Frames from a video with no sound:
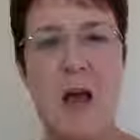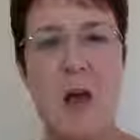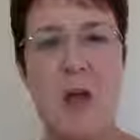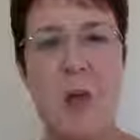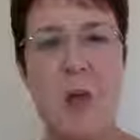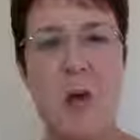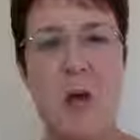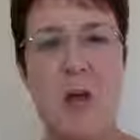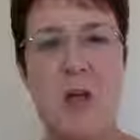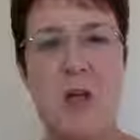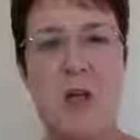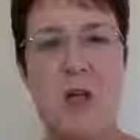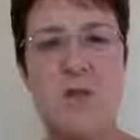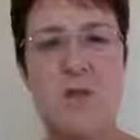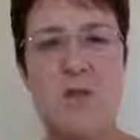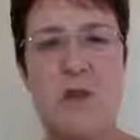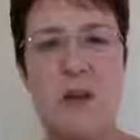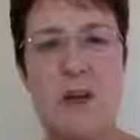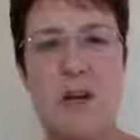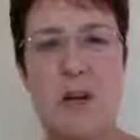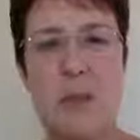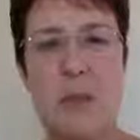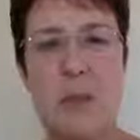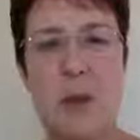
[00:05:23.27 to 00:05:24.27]
Once you've
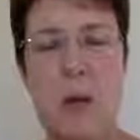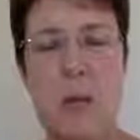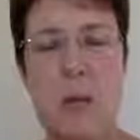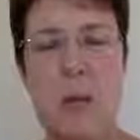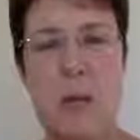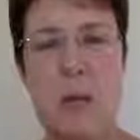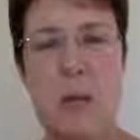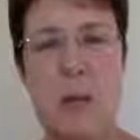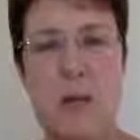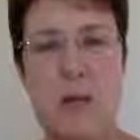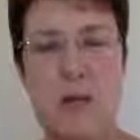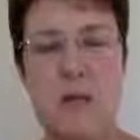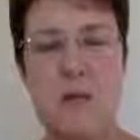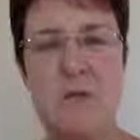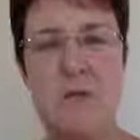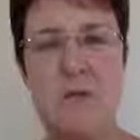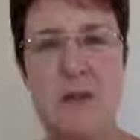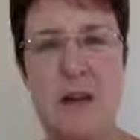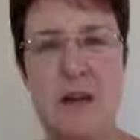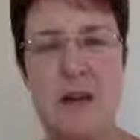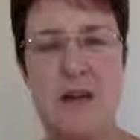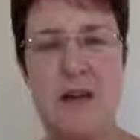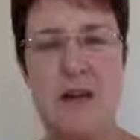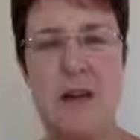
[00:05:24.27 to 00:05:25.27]
done a proper bit of
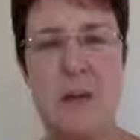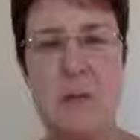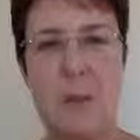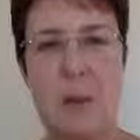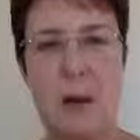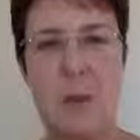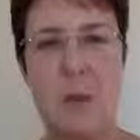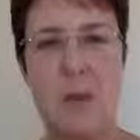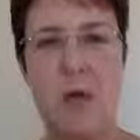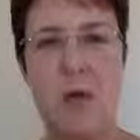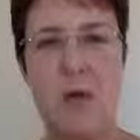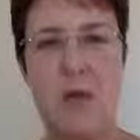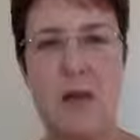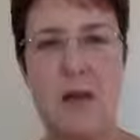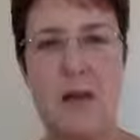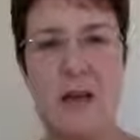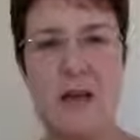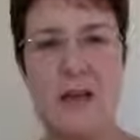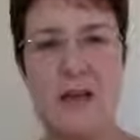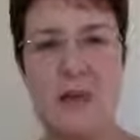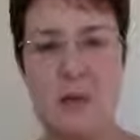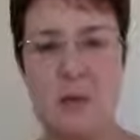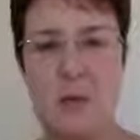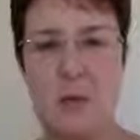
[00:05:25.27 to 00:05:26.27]
reading about what
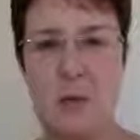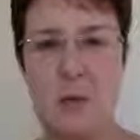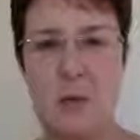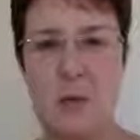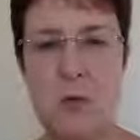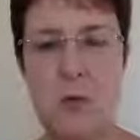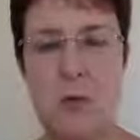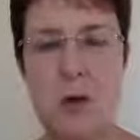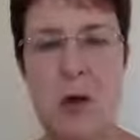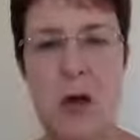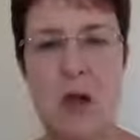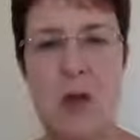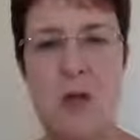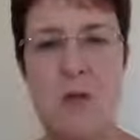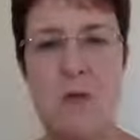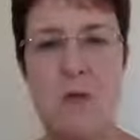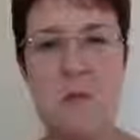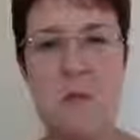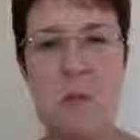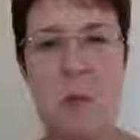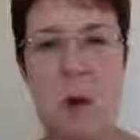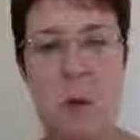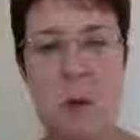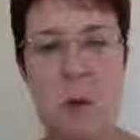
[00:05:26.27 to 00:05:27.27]
they do,
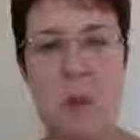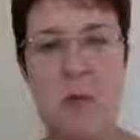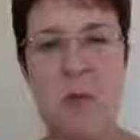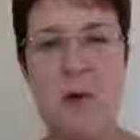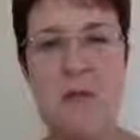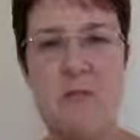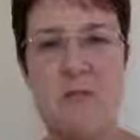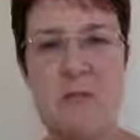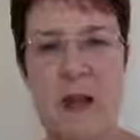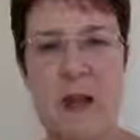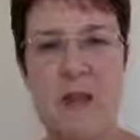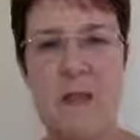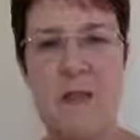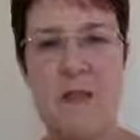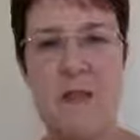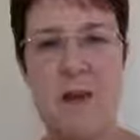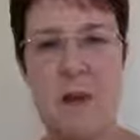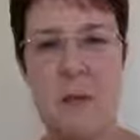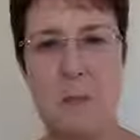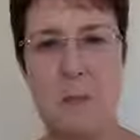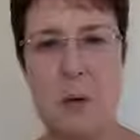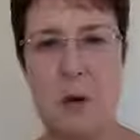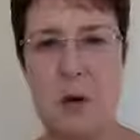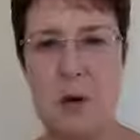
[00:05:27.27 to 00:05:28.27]
you've properly read
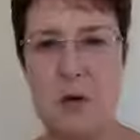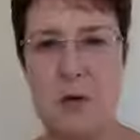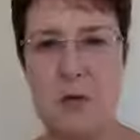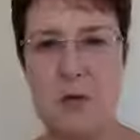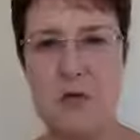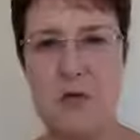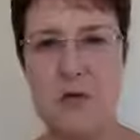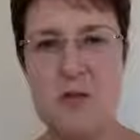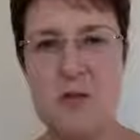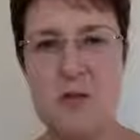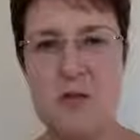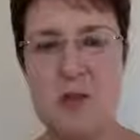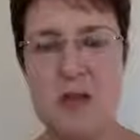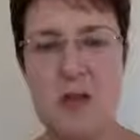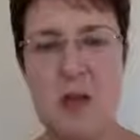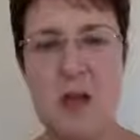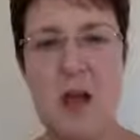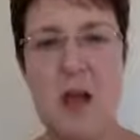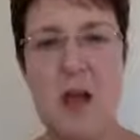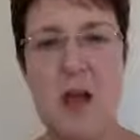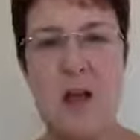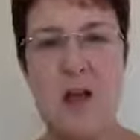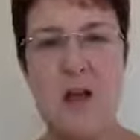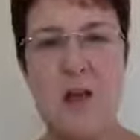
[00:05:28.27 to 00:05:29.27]
their posts,
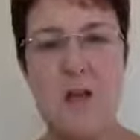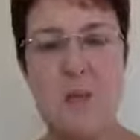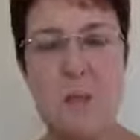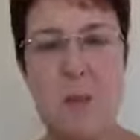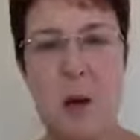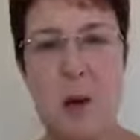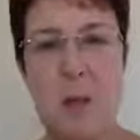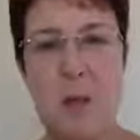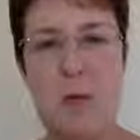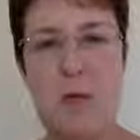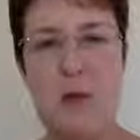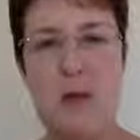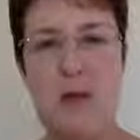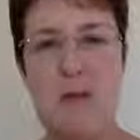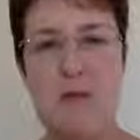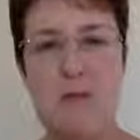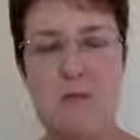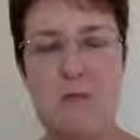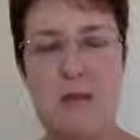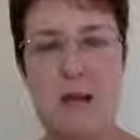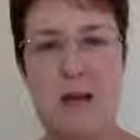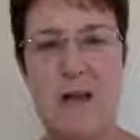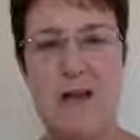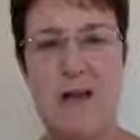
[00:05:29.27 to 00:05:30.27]
you've properly
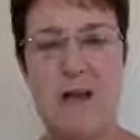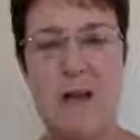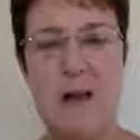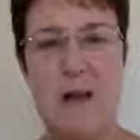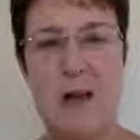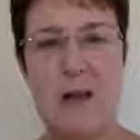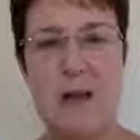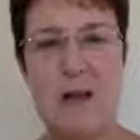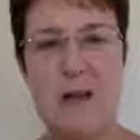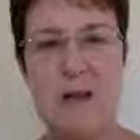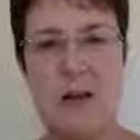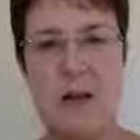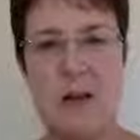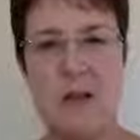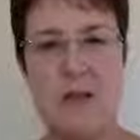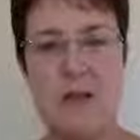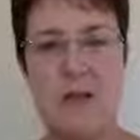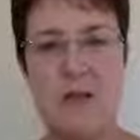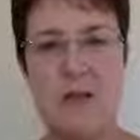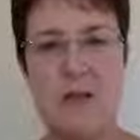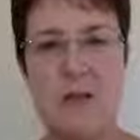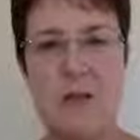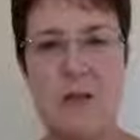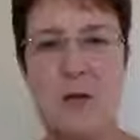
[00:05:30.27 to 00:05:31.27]
read and
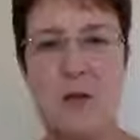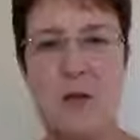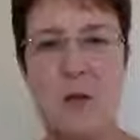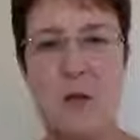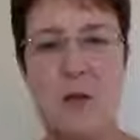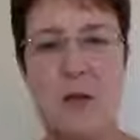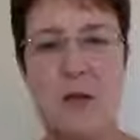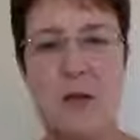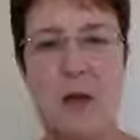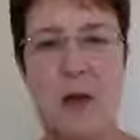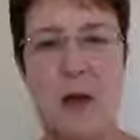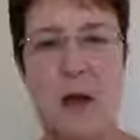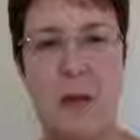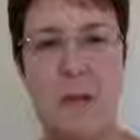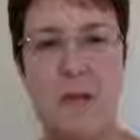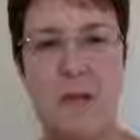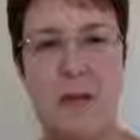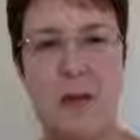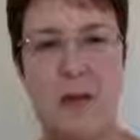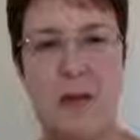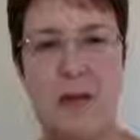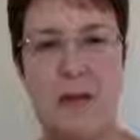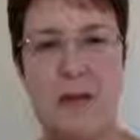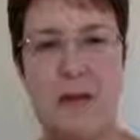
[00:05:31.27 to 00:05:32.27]
understood what their
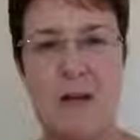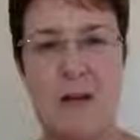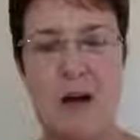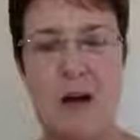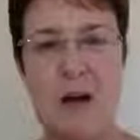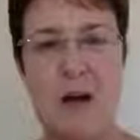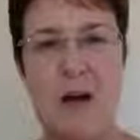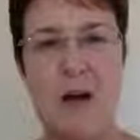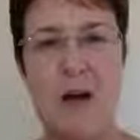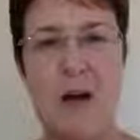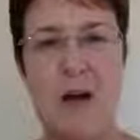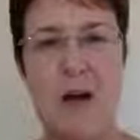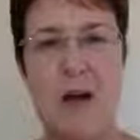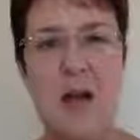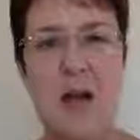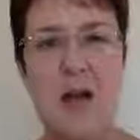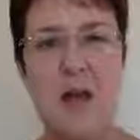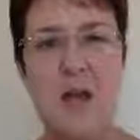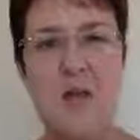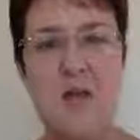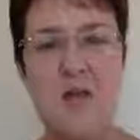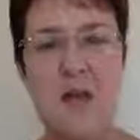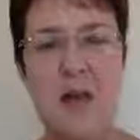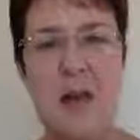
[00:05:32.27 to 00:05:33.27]
updates are,
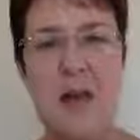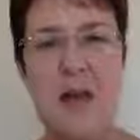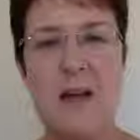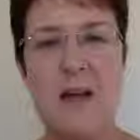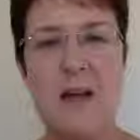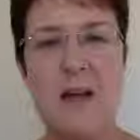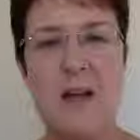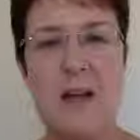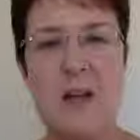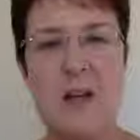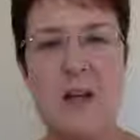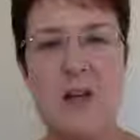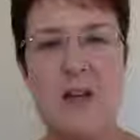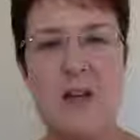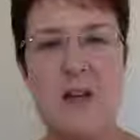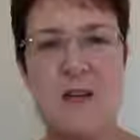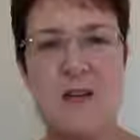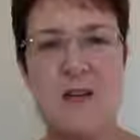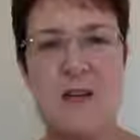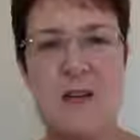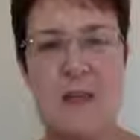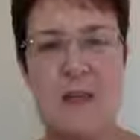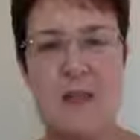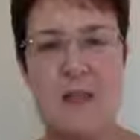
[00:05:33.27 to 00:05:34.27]
you've taken an
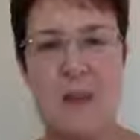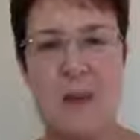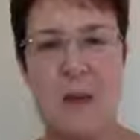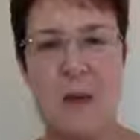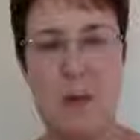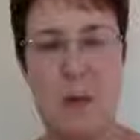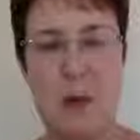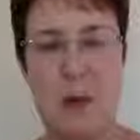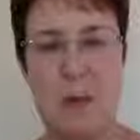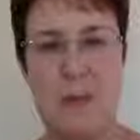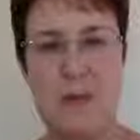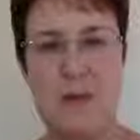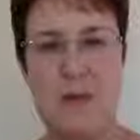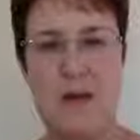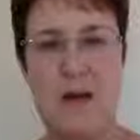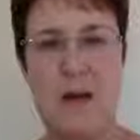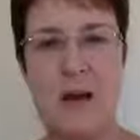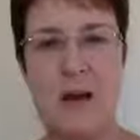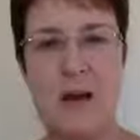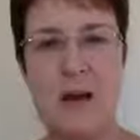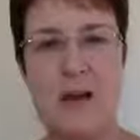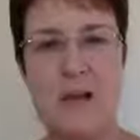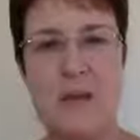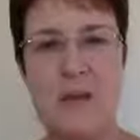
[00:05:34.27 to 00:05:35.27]
interest in their
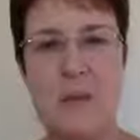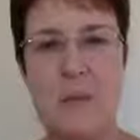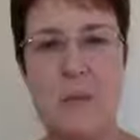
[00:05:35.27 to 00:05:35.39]
website,